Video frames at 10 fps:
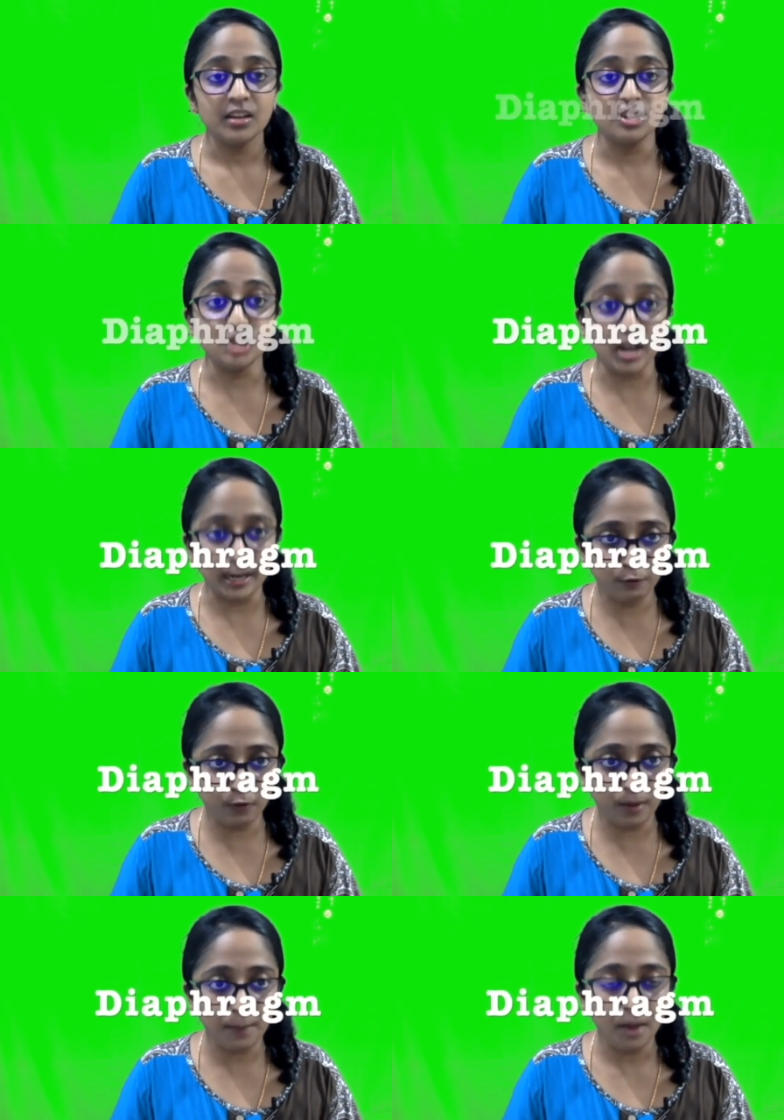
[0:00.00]

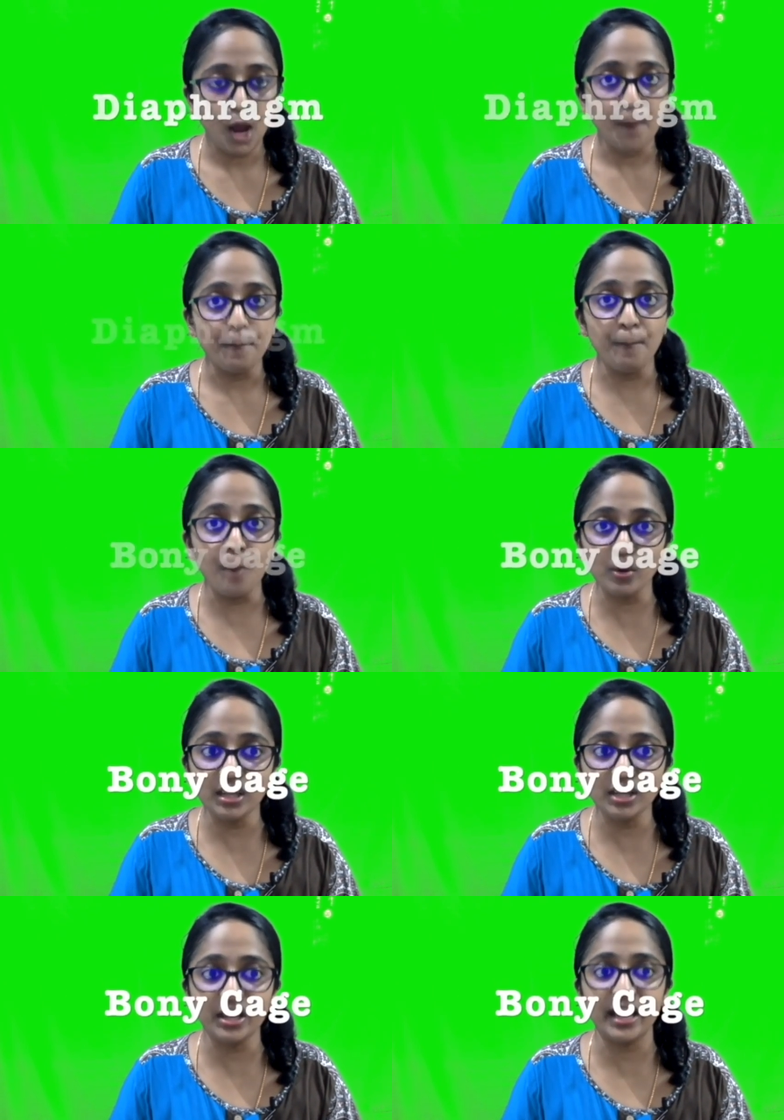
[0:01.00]
diaphragm, bony
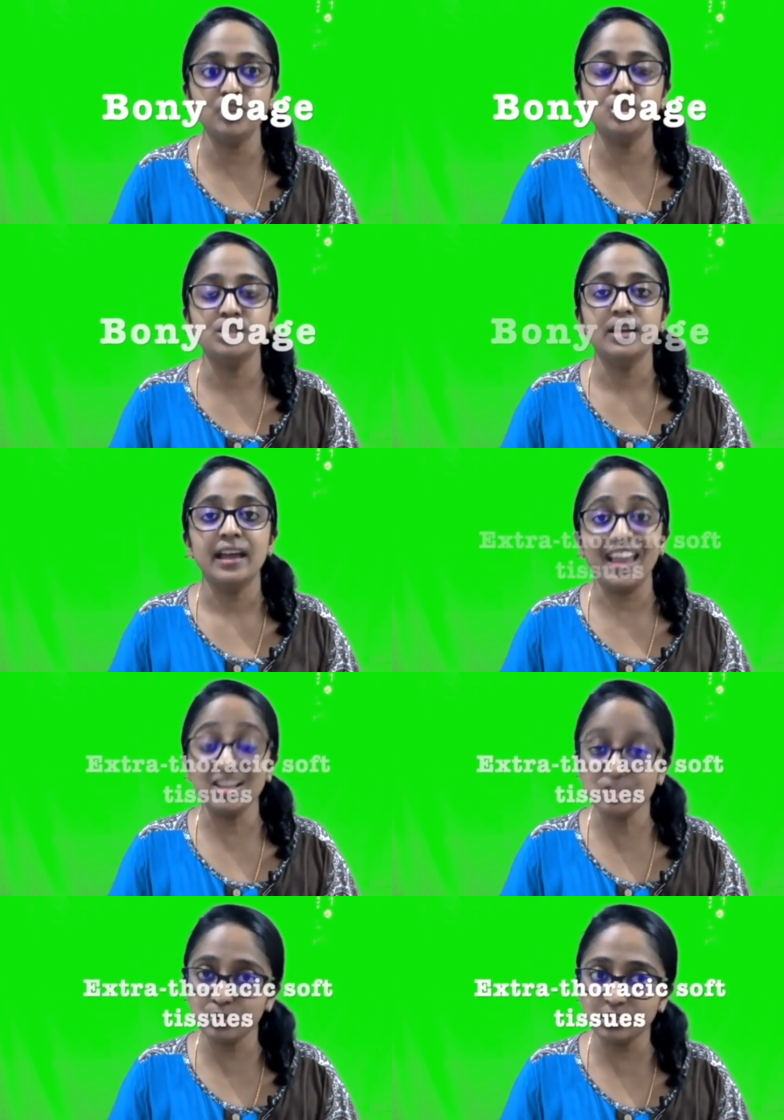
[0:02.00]
cage,
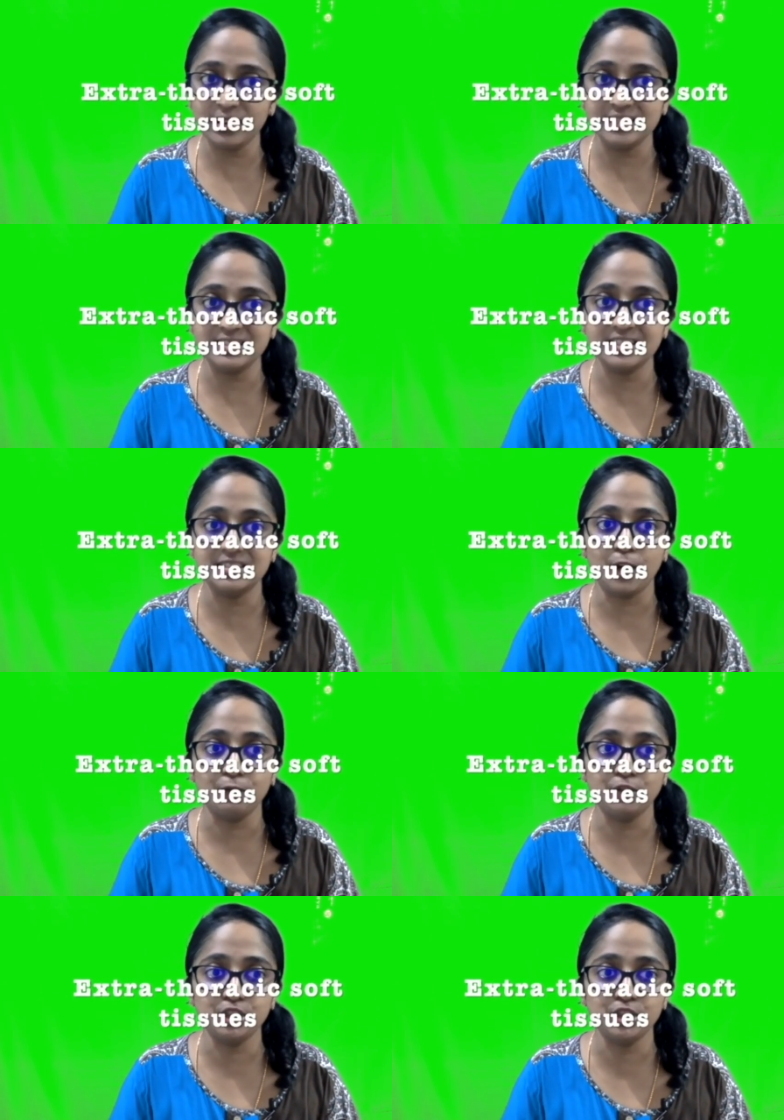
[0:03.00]
extrathoracic soft
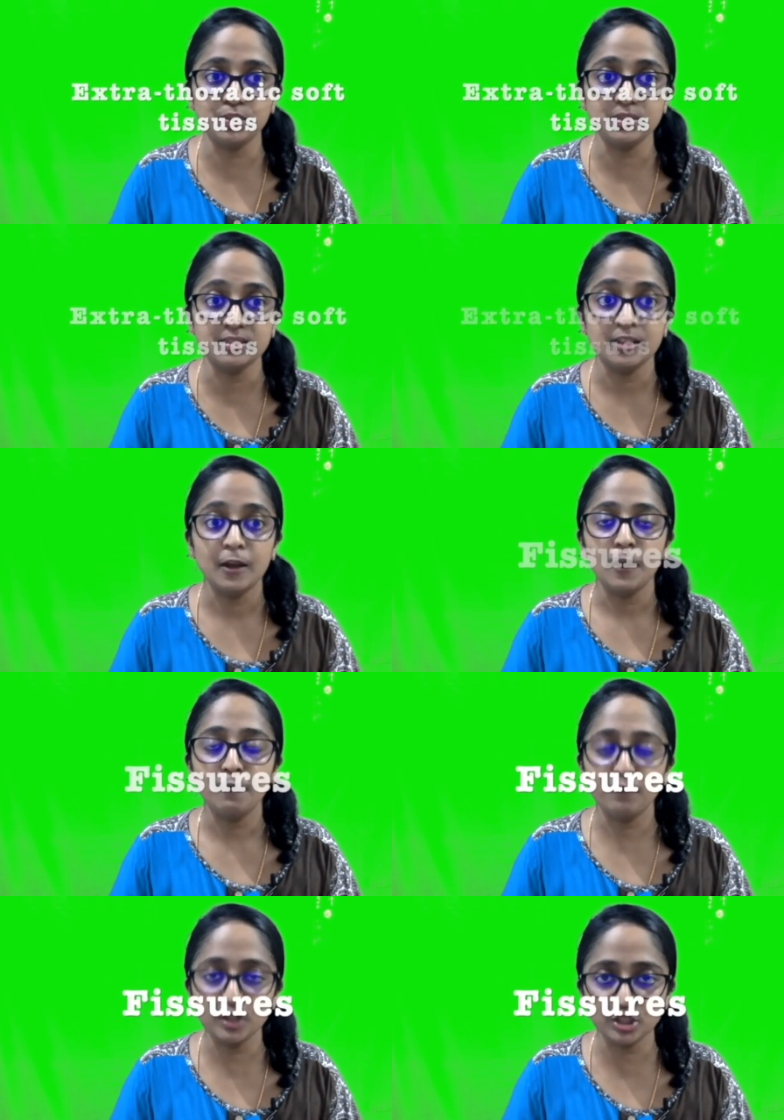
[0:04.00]
tissues,
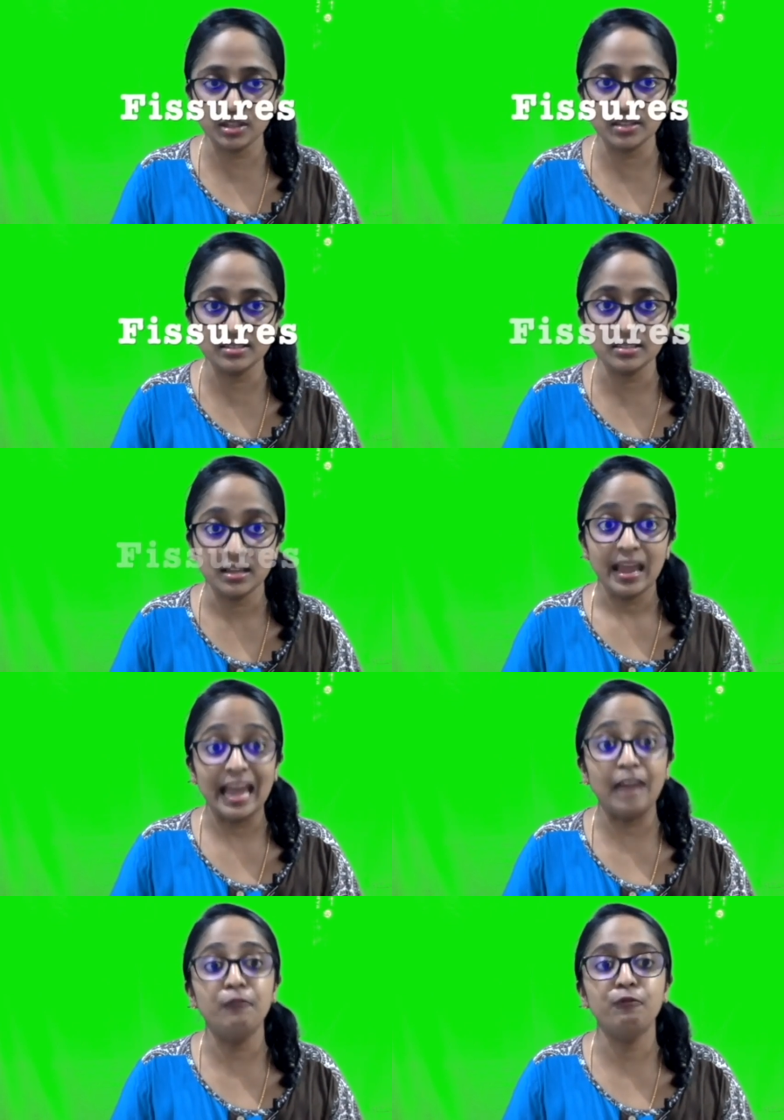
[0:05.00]
fissures,
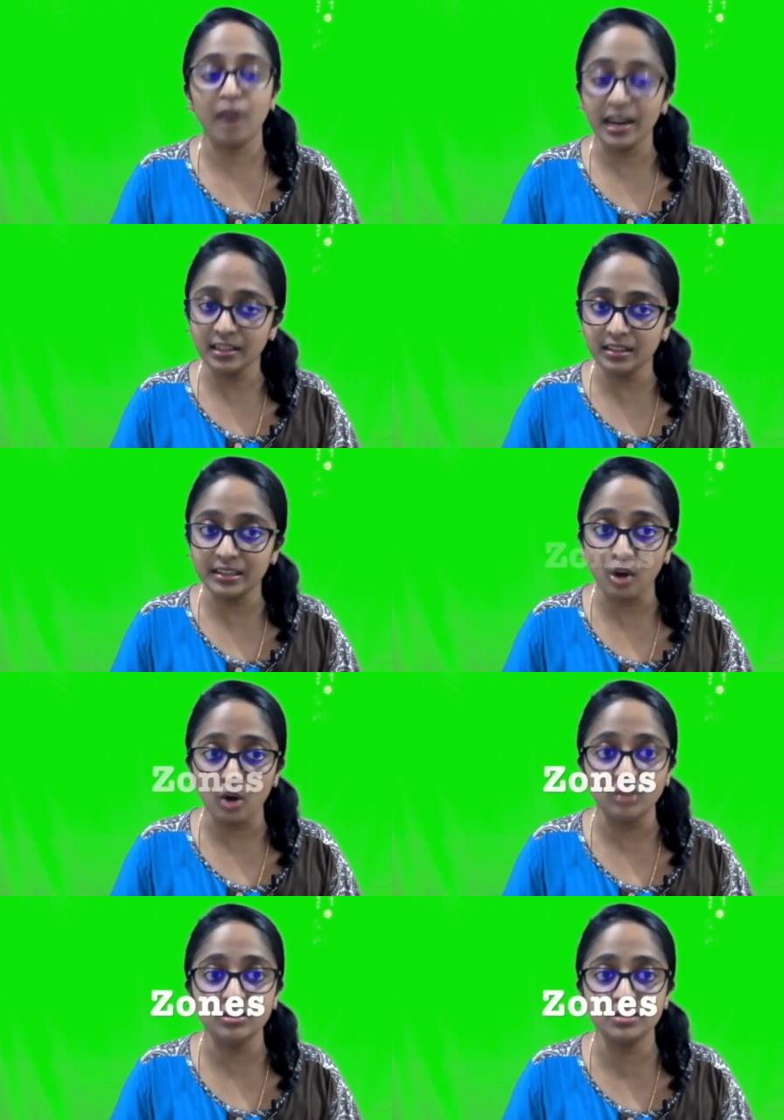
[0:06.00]
and finally on
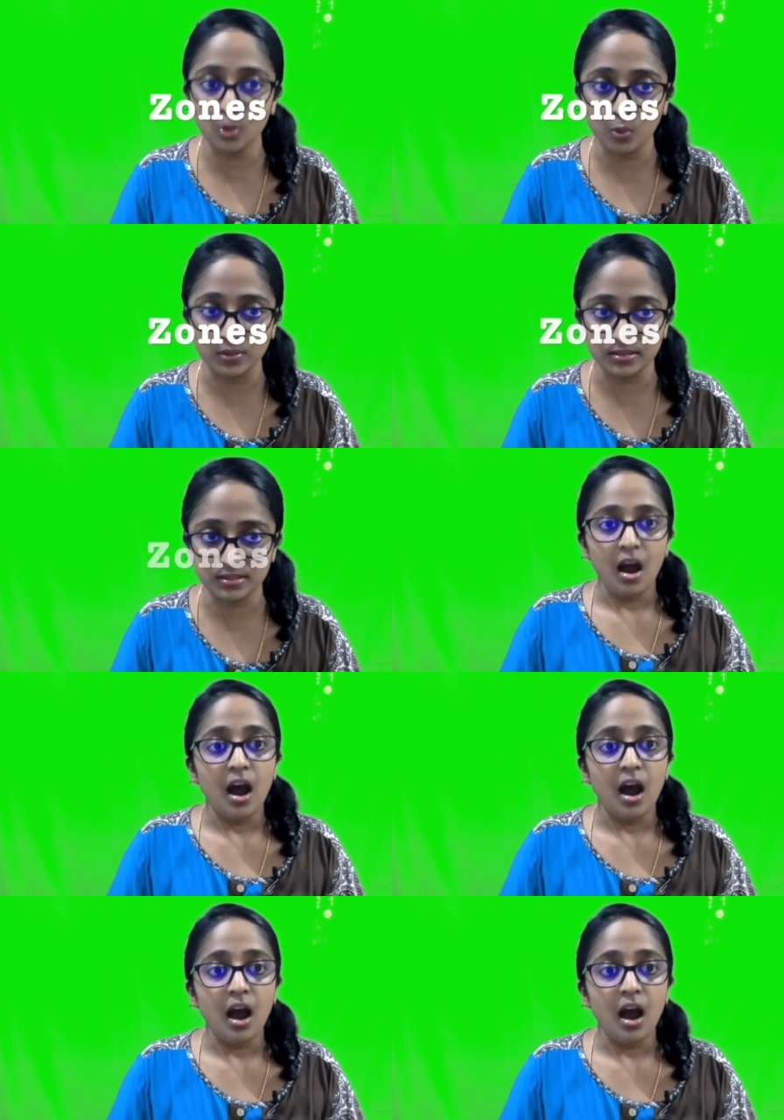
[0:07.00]
the zones.